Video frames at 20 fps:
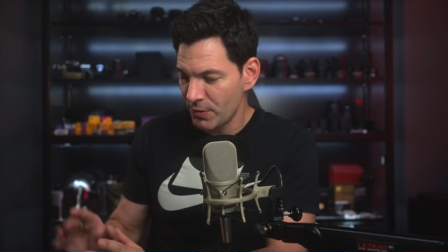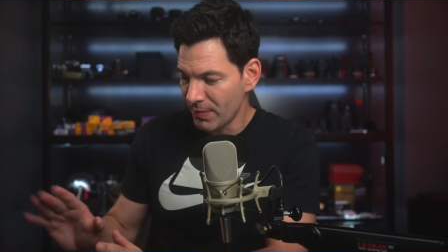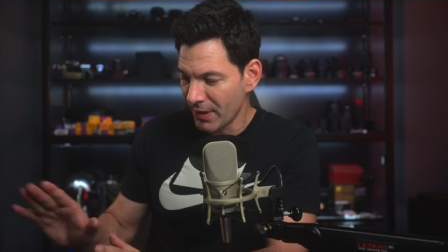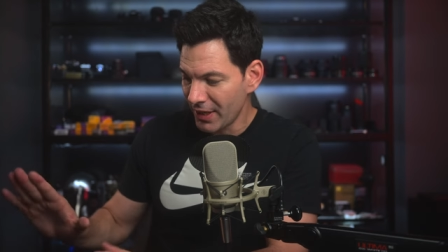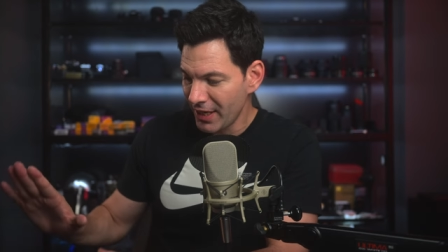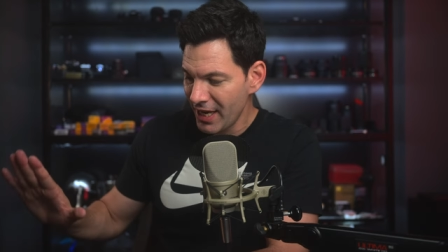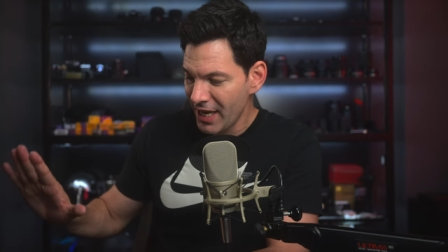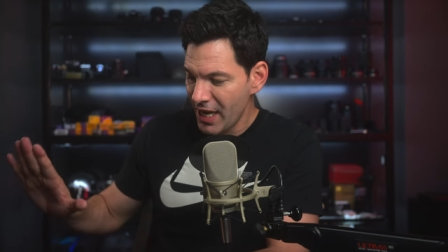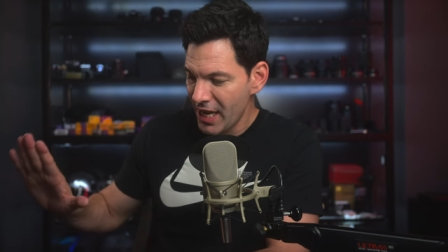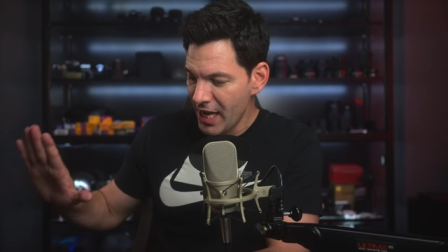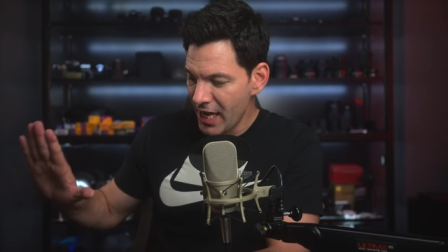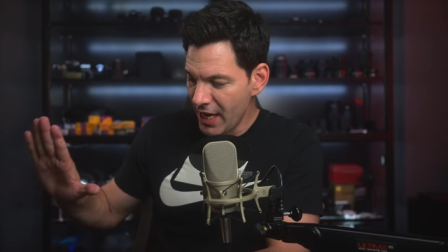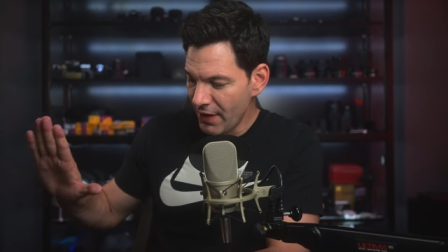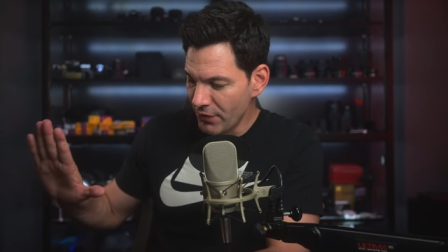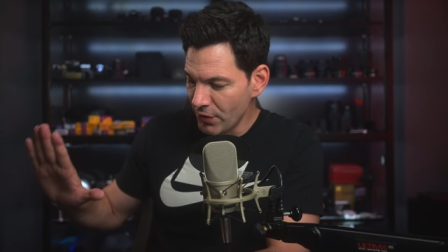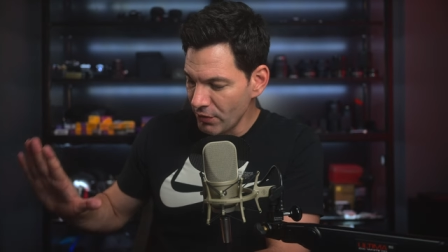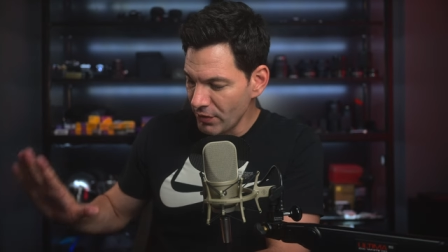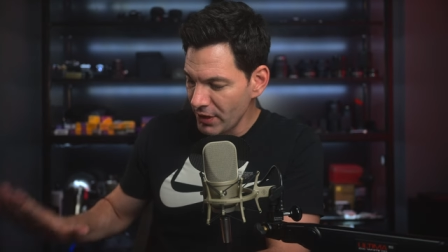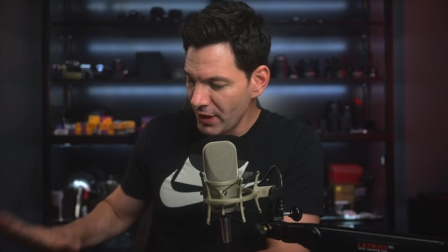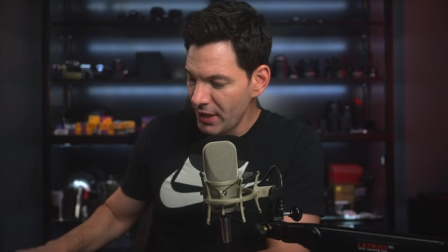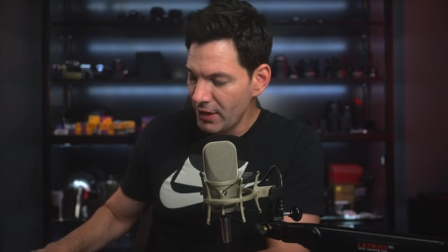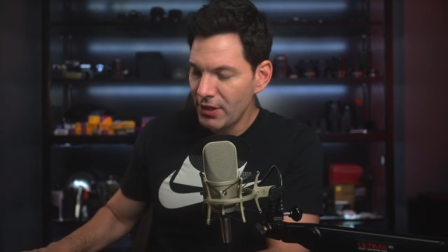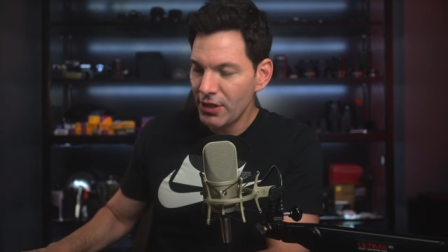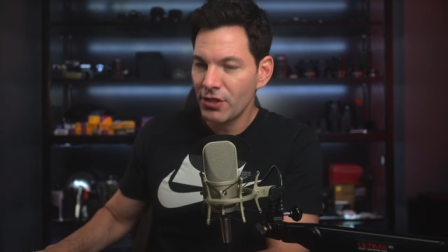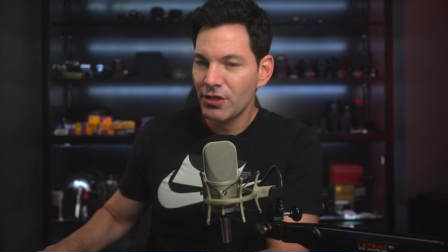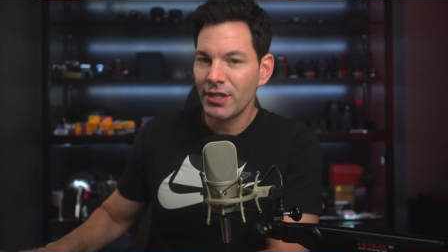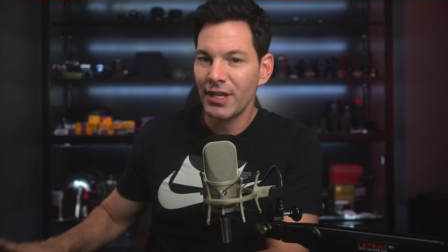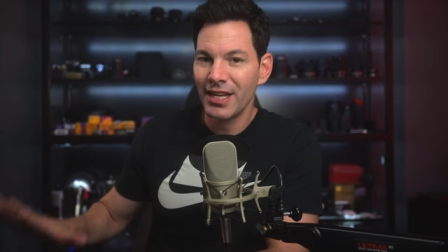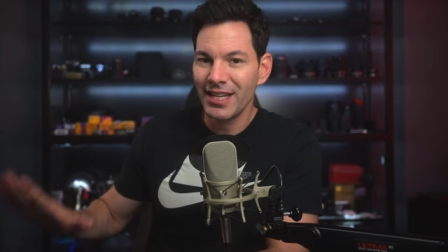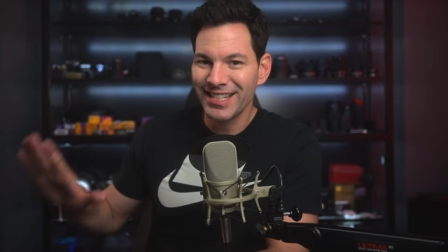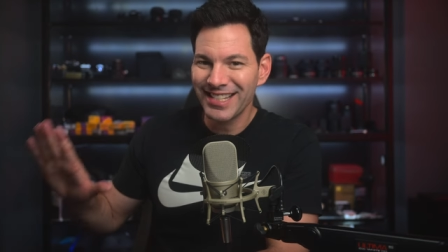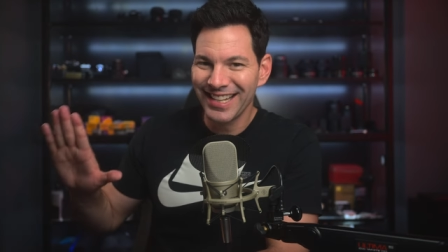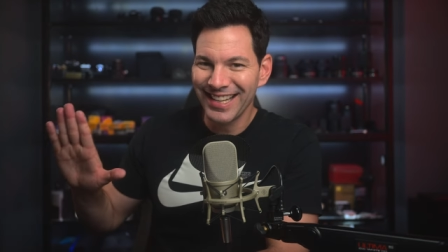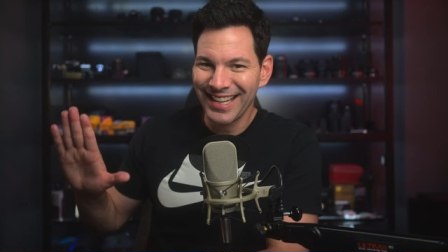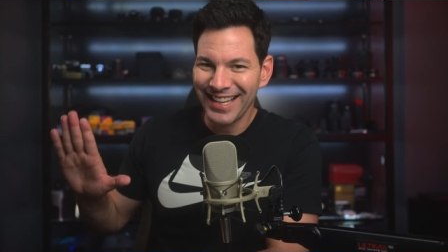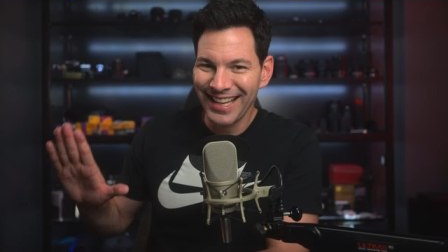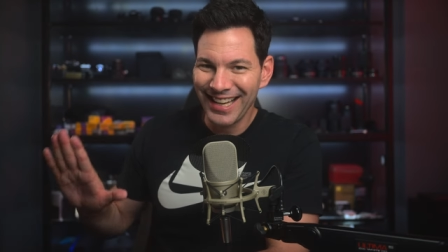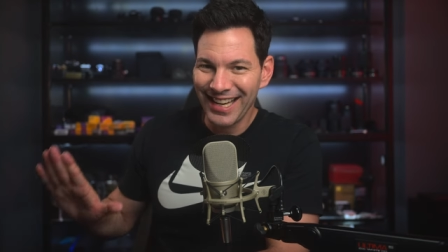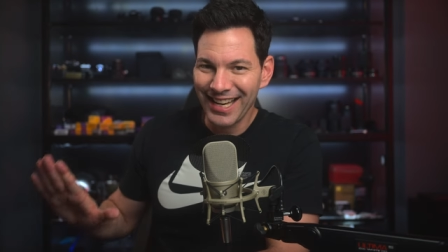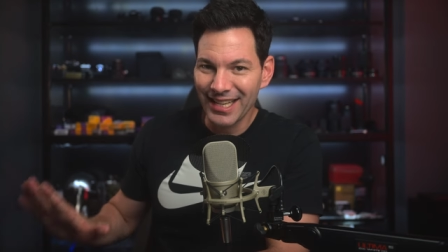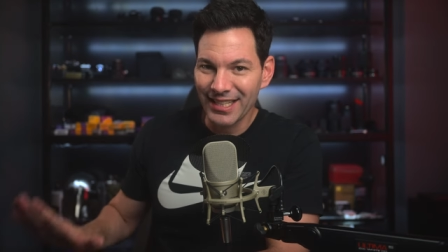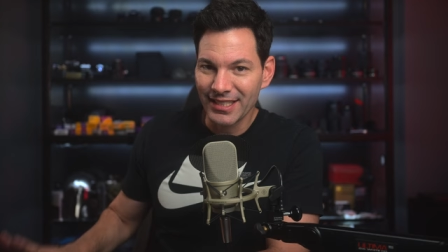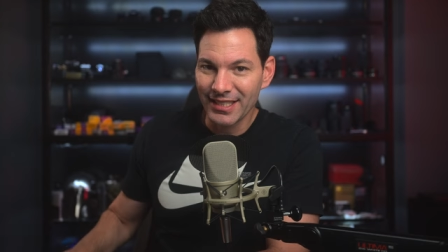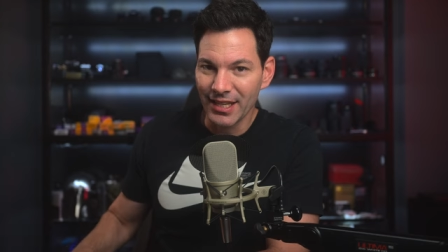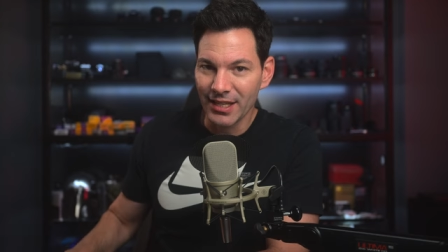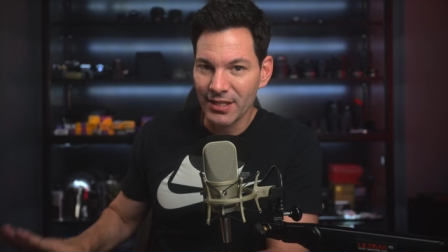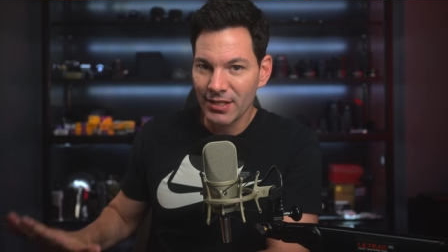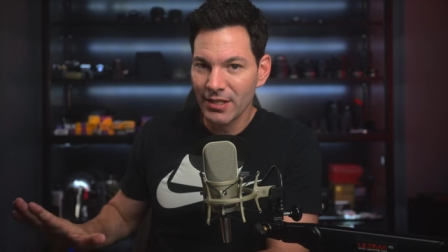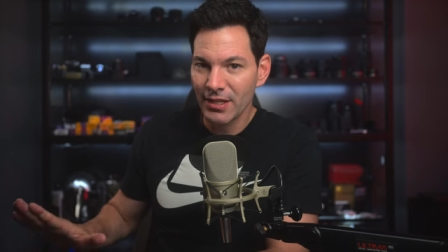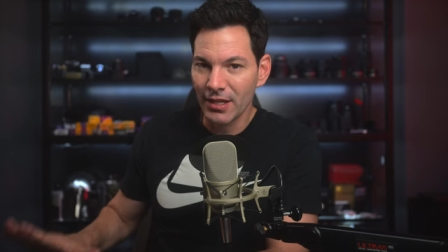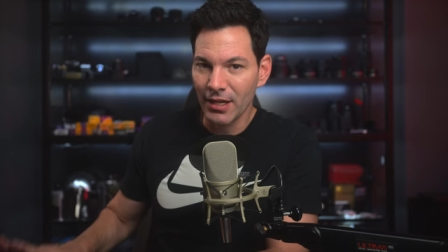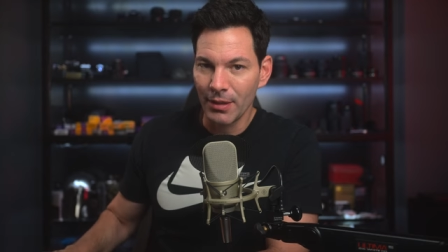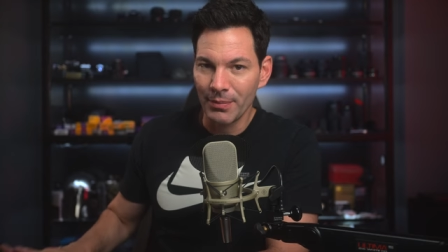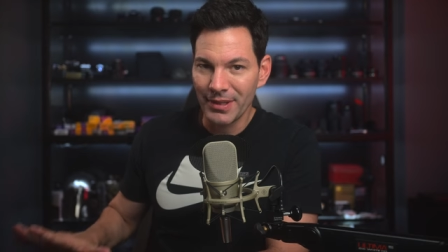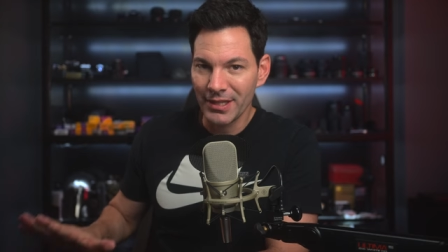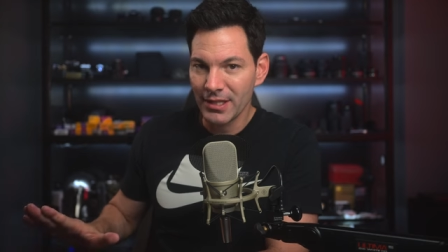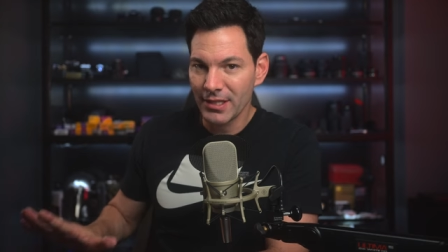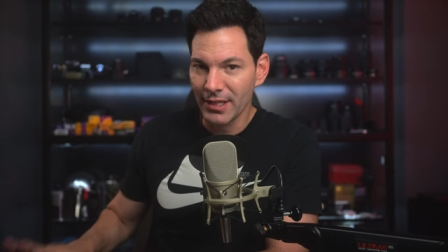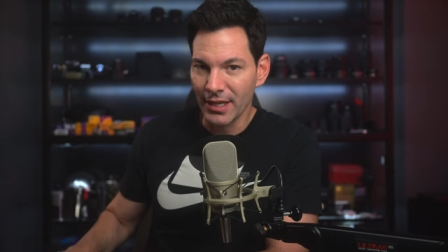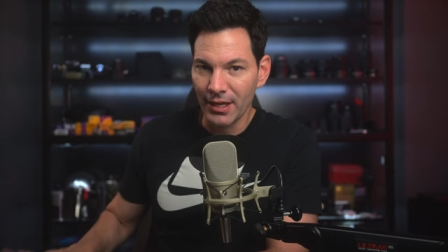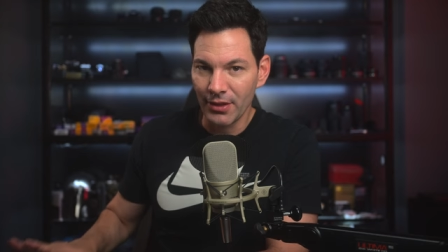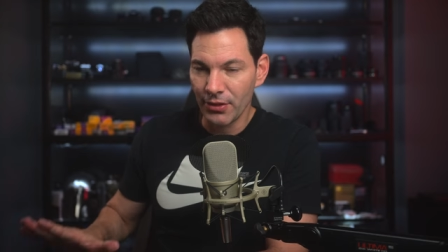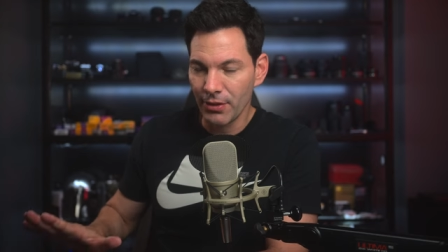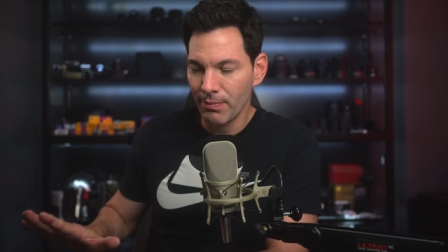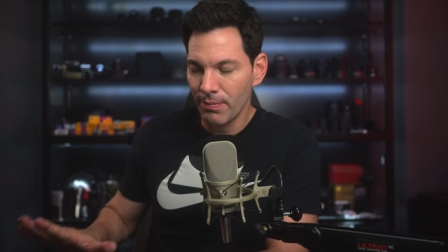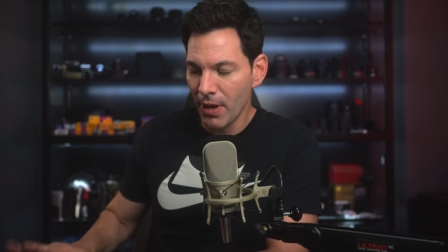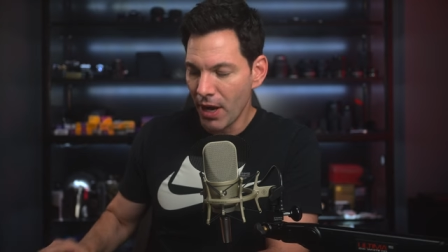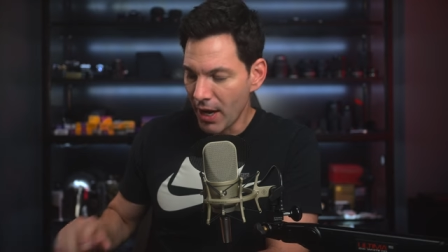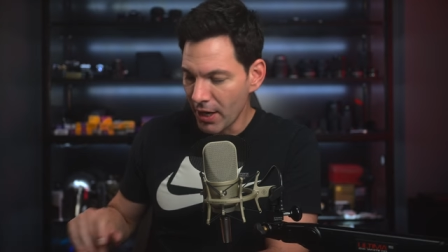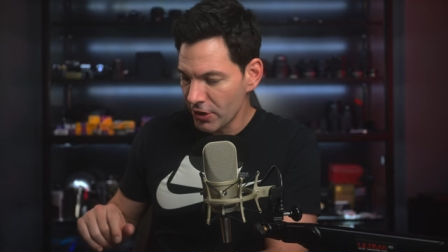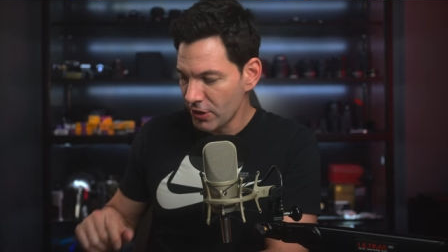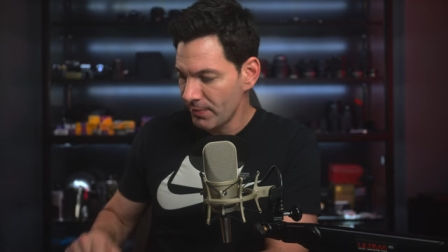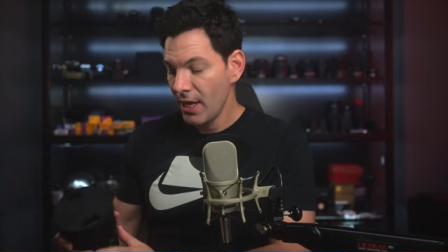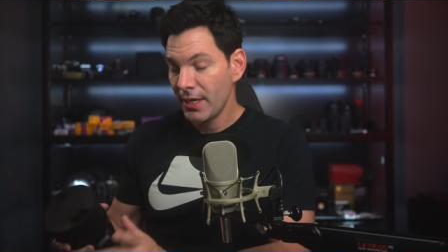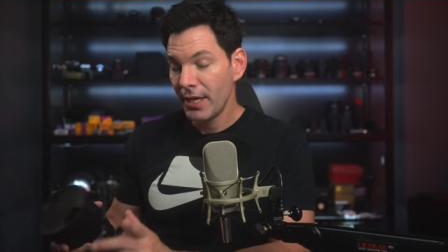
But if you need these things, it does come inside the box.